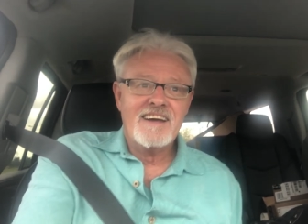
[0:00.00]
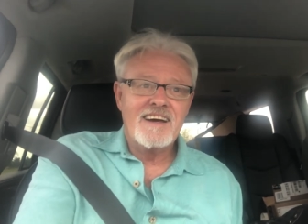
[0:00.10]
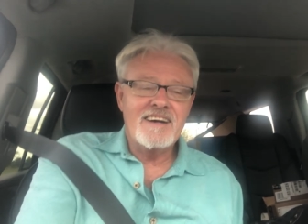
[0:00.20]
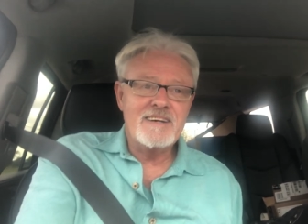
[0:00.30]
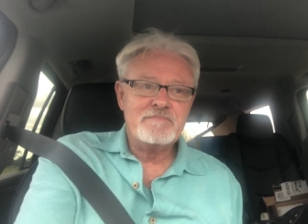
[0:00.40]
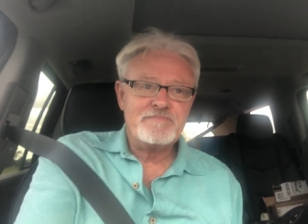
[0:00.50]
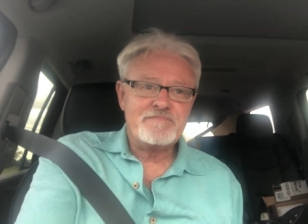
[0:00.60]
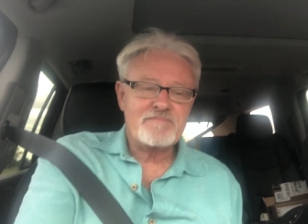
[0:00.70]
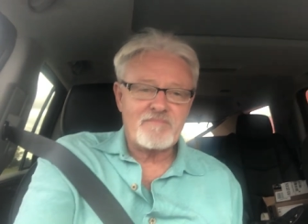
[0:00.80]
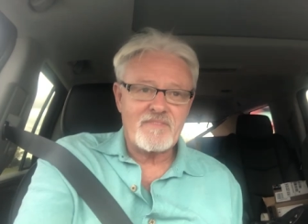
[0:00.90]
Um,
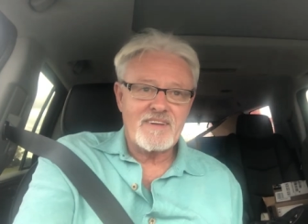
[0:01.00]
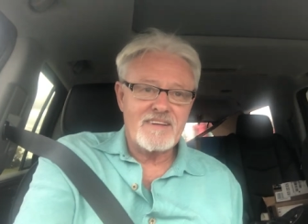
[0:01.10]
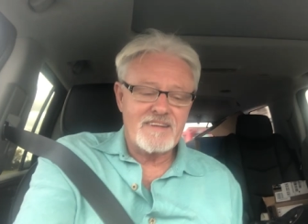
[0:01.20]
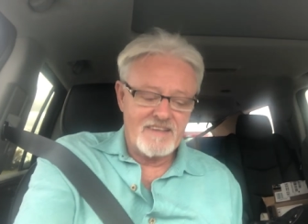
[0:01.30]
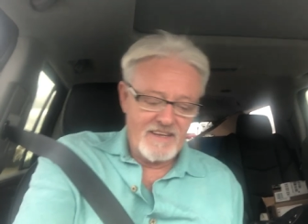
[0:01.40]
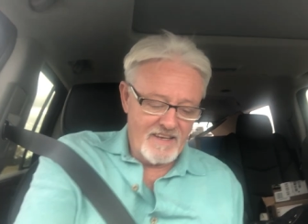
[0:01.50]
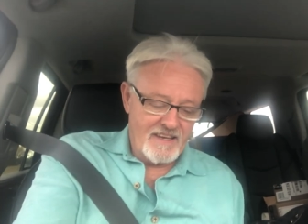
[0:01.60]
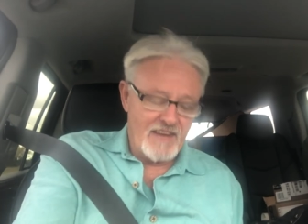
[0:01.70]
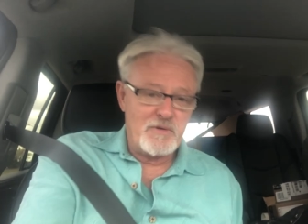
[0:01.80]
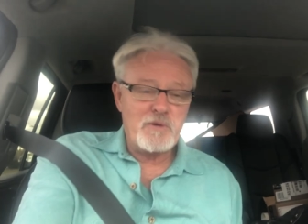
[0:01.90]

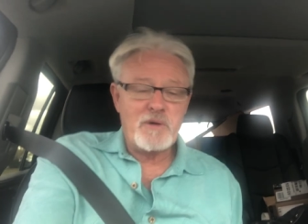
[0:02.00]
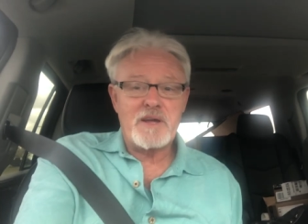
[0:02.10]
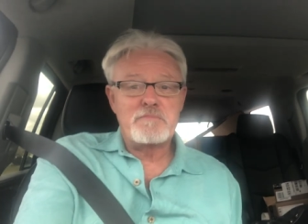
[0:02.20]
if we were running a